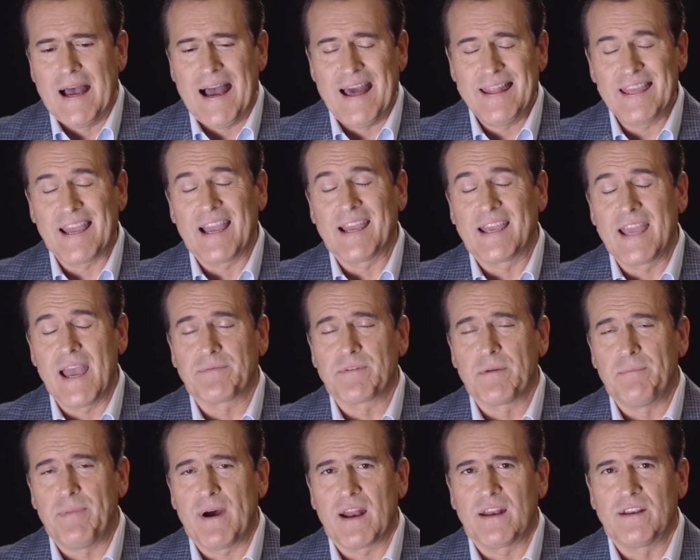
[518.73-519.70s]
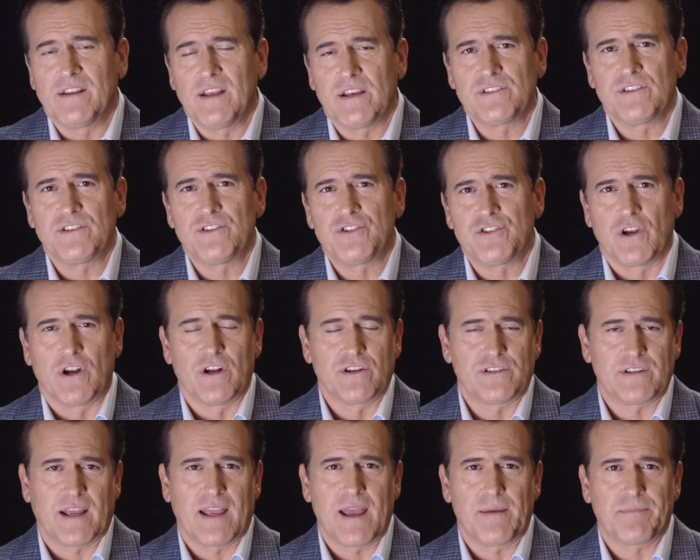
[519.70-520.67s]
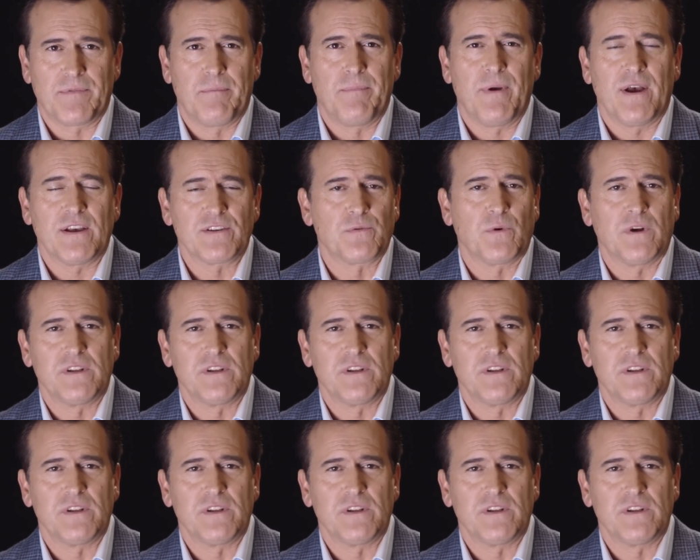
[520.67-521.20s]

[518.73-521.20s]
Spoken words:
I think I kept about a dozen shirts. I kept the best